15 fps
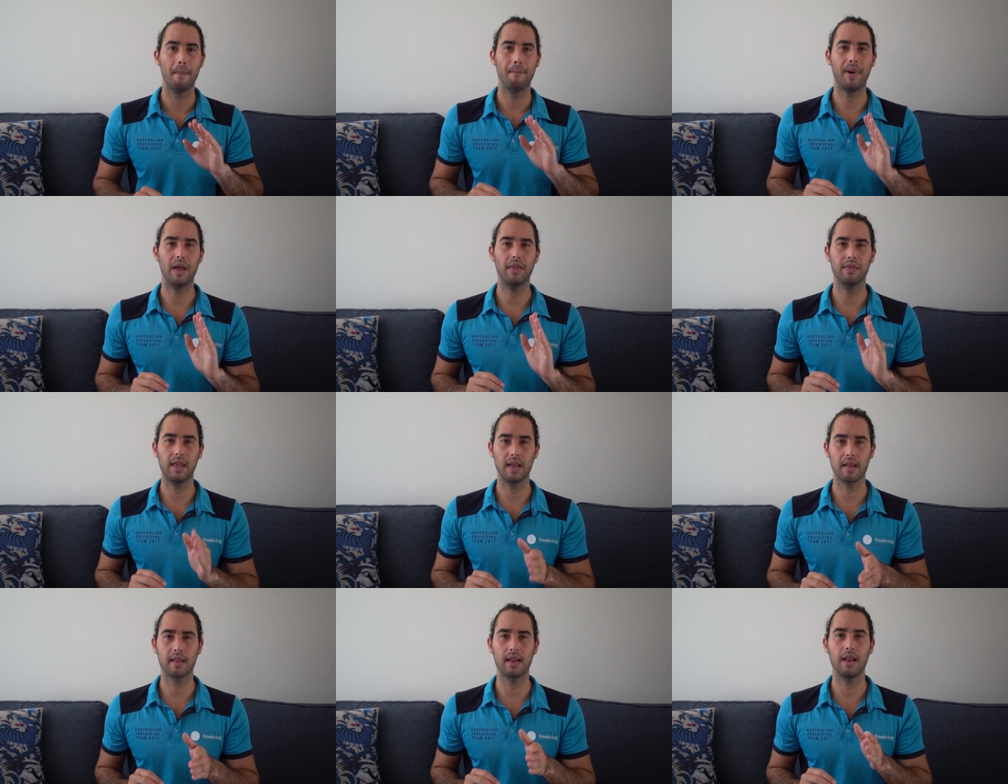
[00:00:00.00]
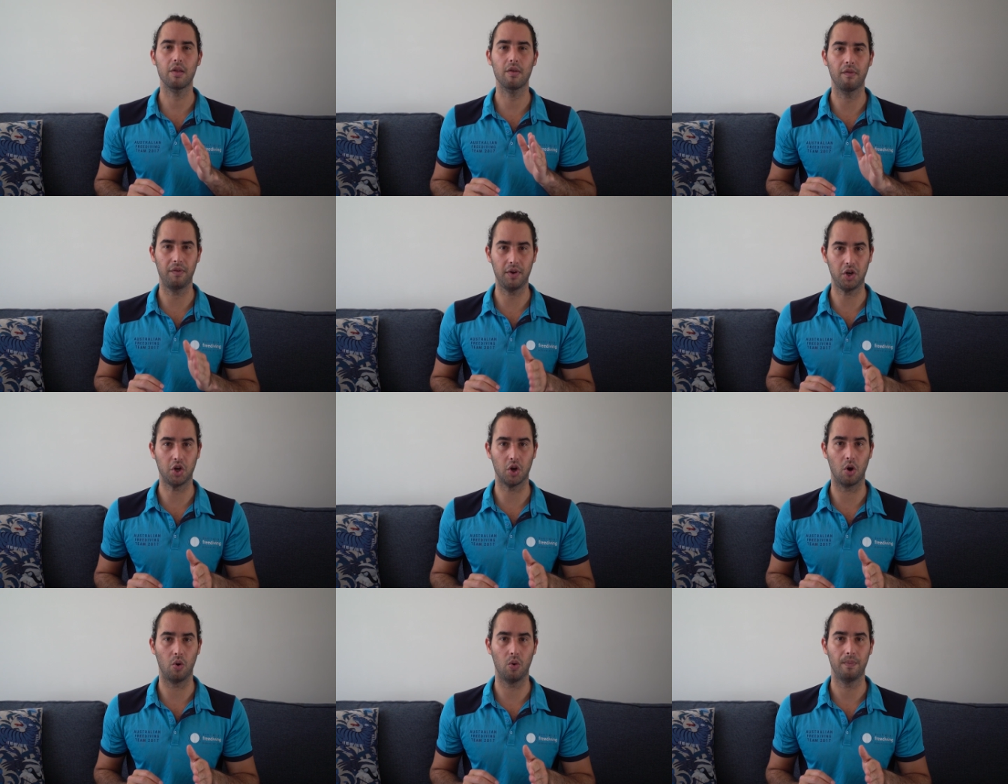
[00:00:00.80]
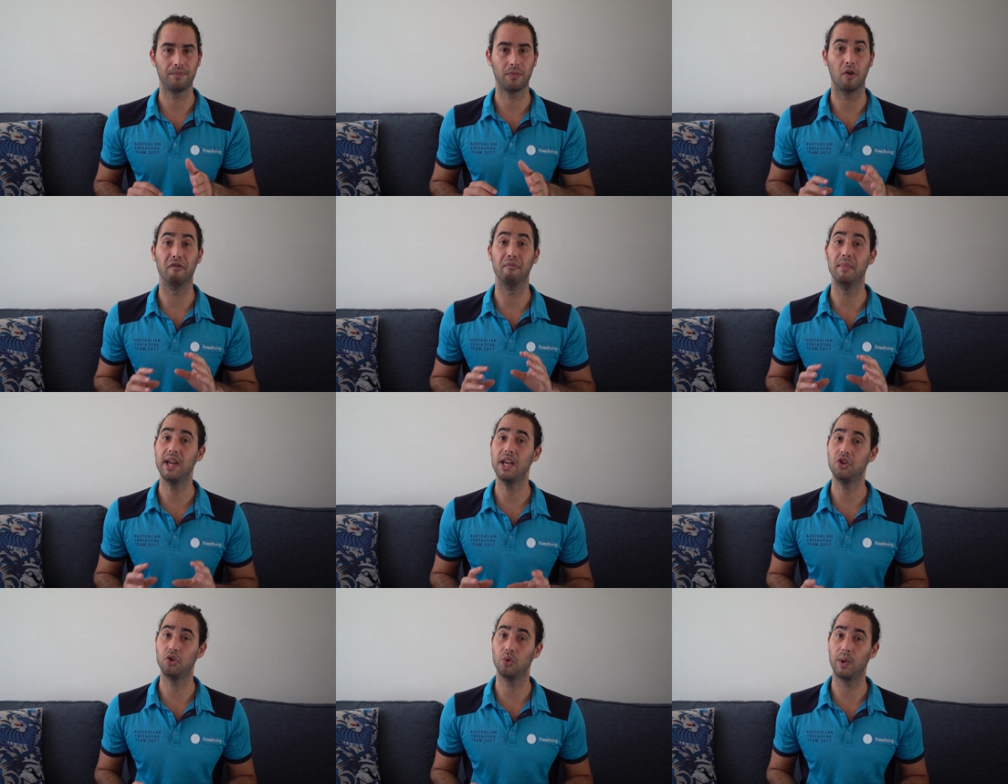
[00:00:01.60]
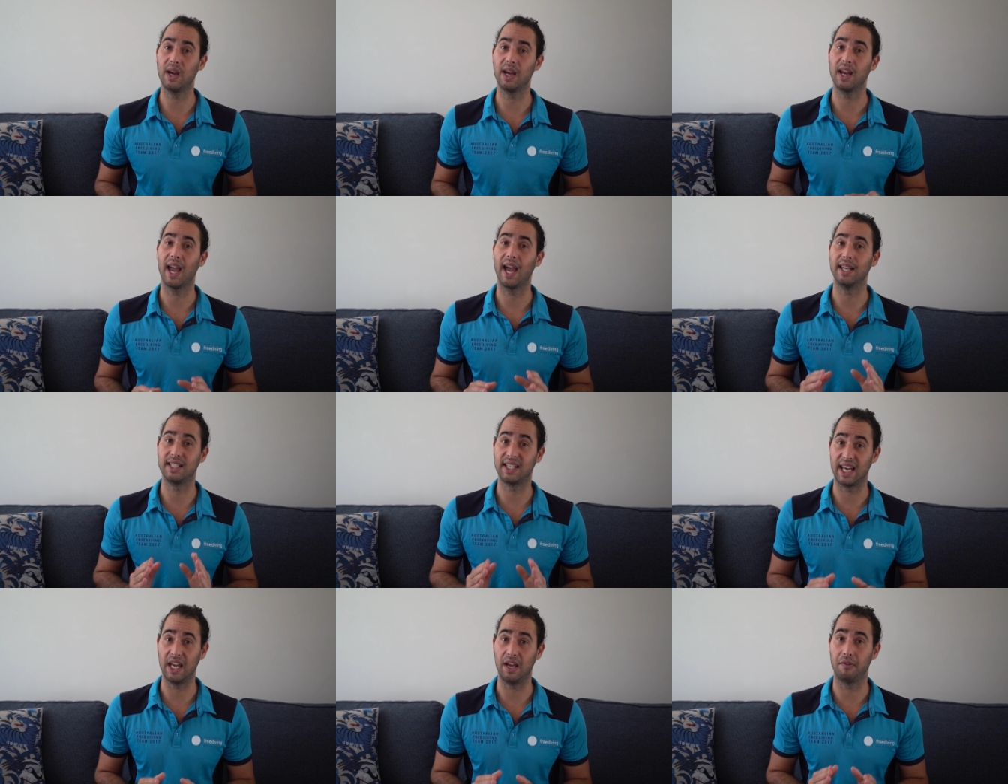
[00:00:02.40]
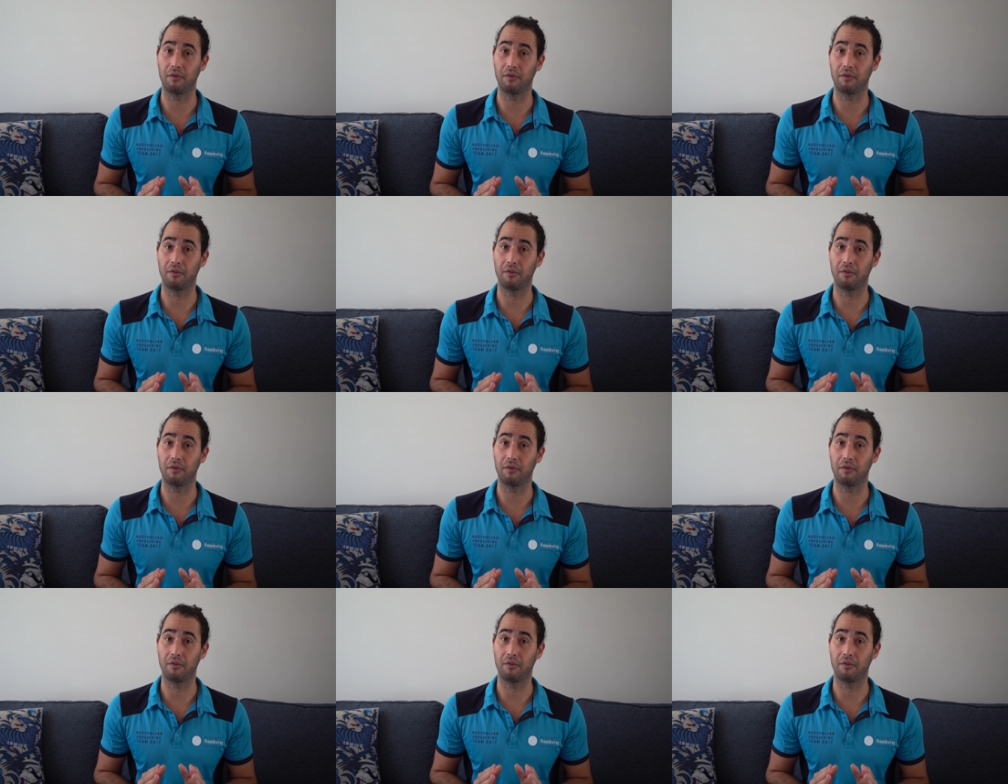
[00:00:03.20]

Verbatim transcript: But this is a video of me doing a T